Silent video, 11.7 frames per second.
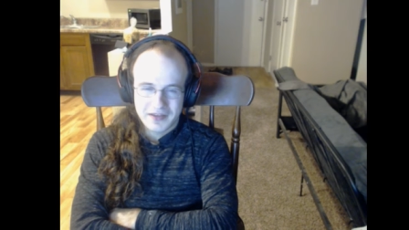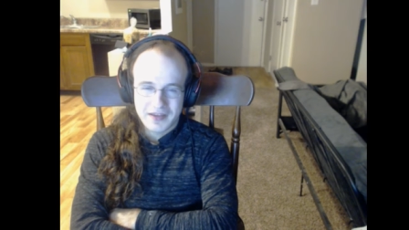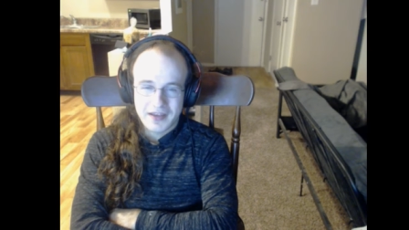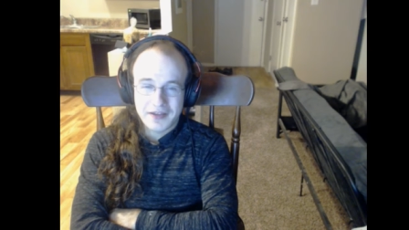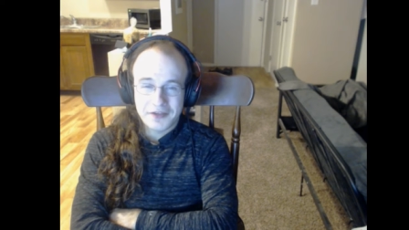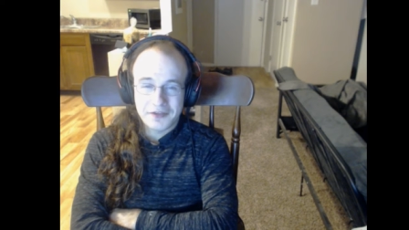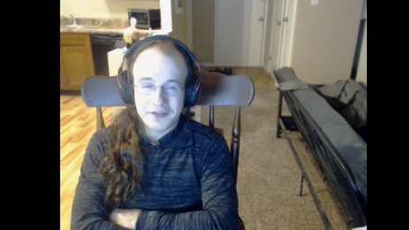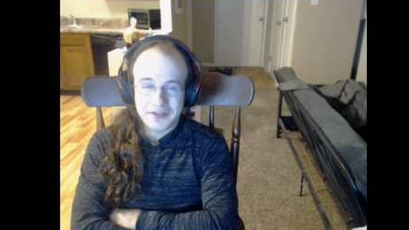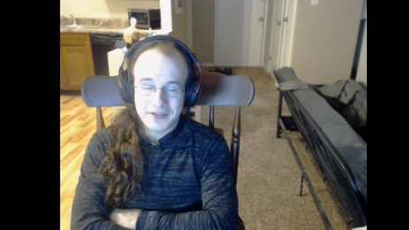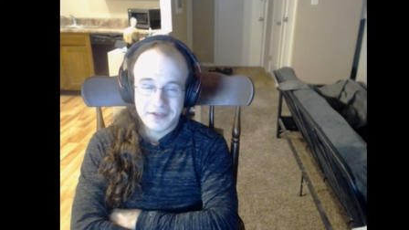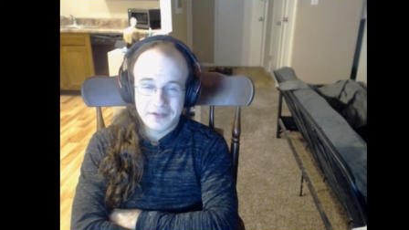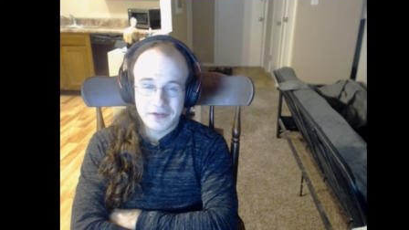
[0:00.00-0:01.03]
And I'll
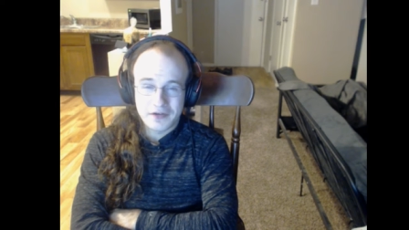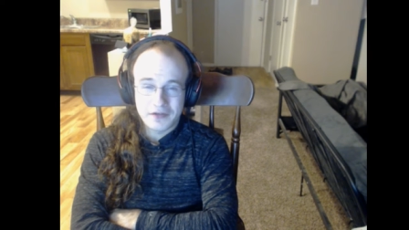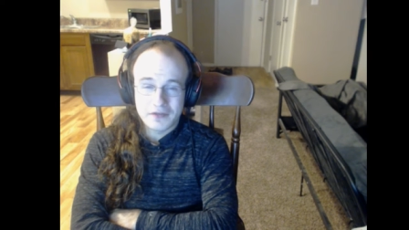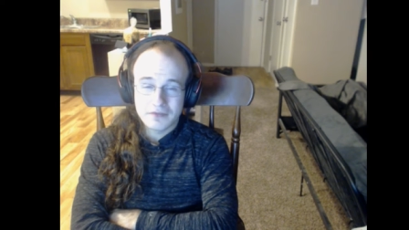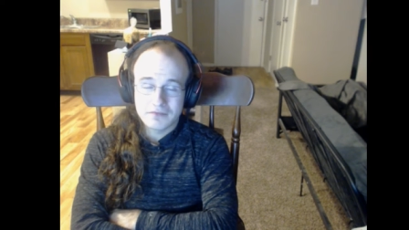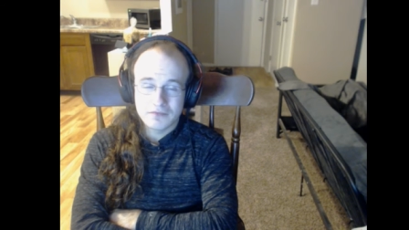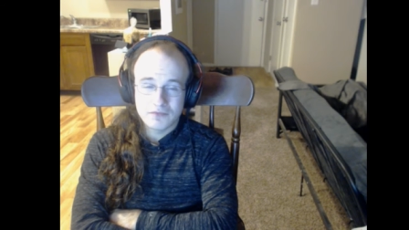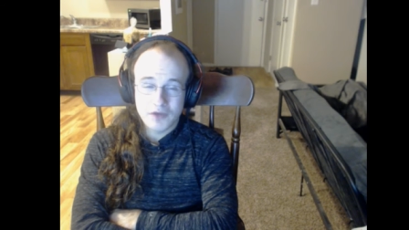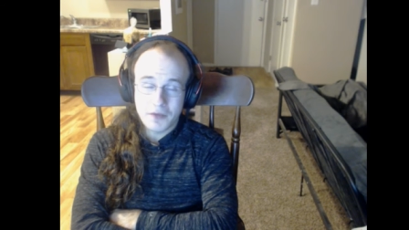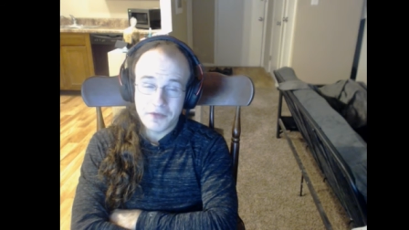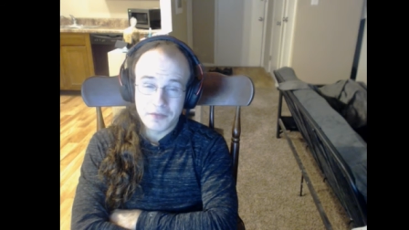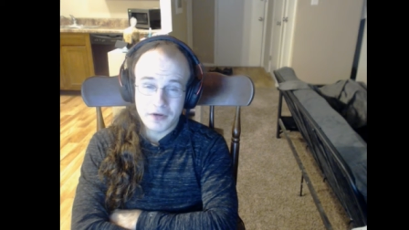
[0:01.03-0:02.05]
see y'all
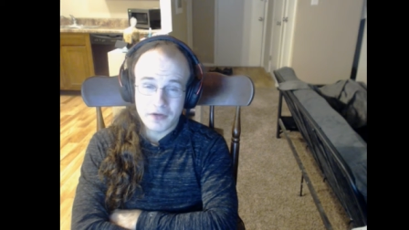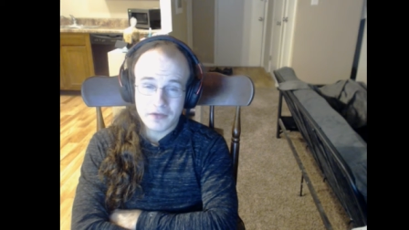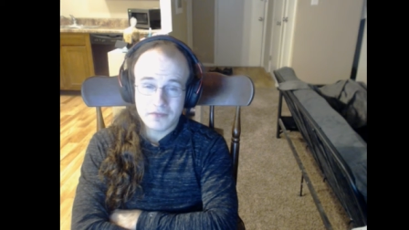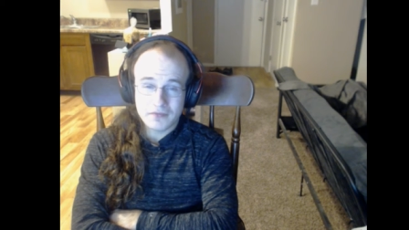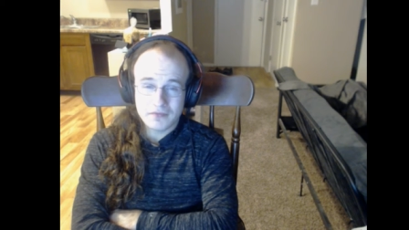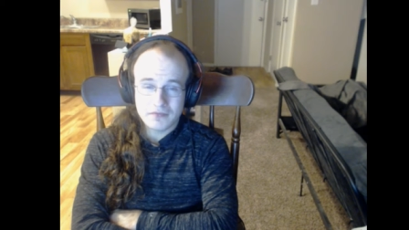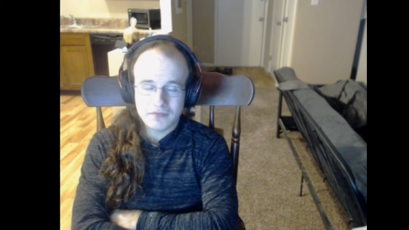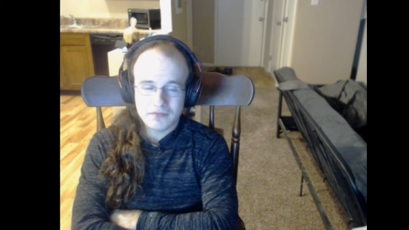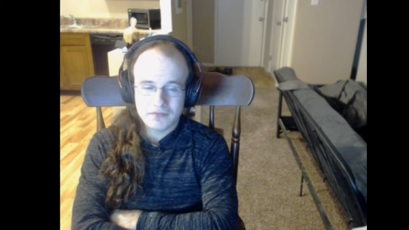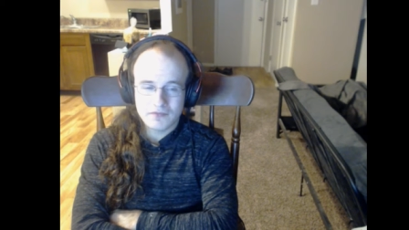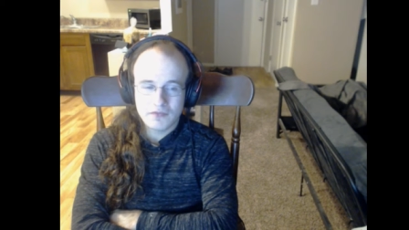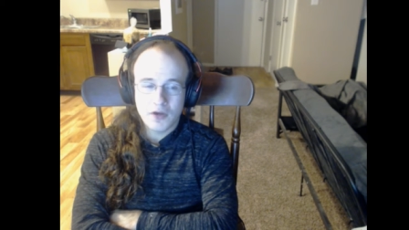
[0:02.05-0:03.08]
probably tomorrow.
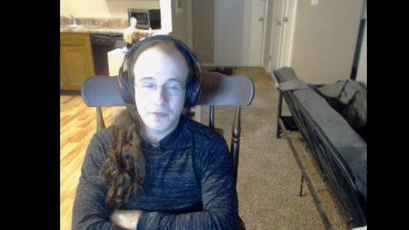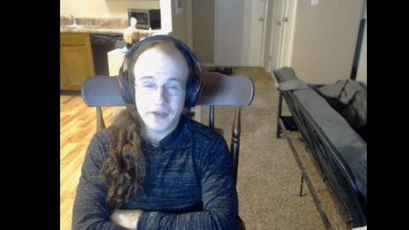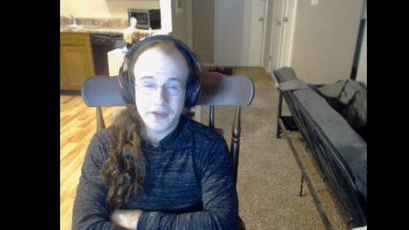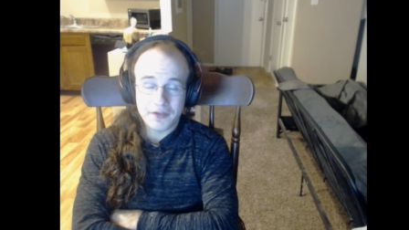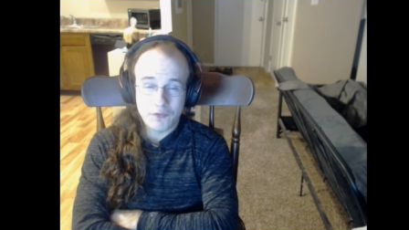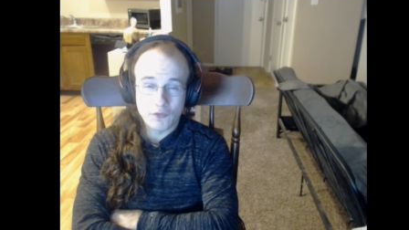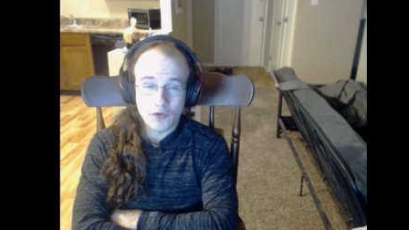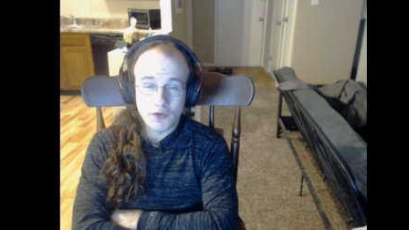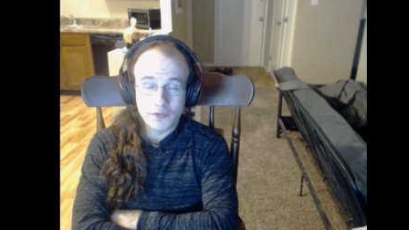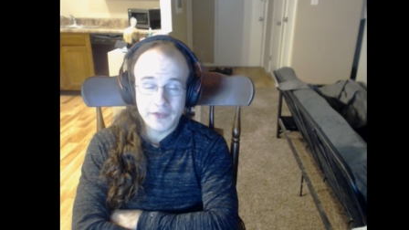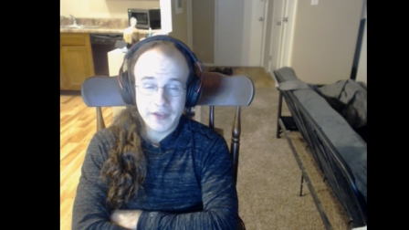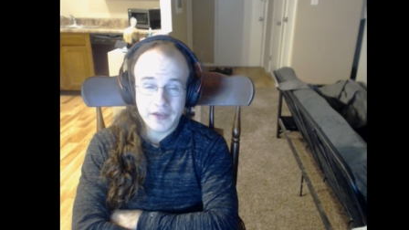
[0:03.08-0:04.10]
You guys have a
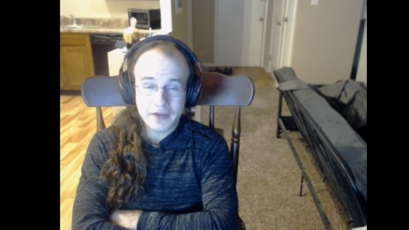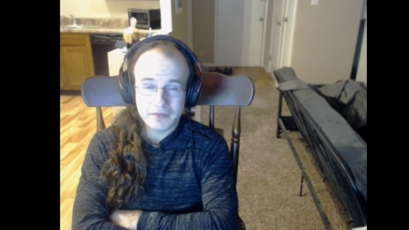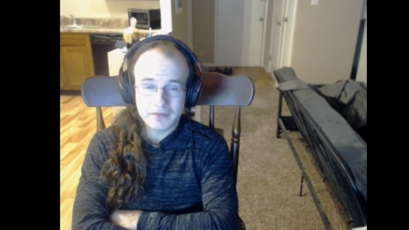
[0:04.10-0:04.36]
wonderful day.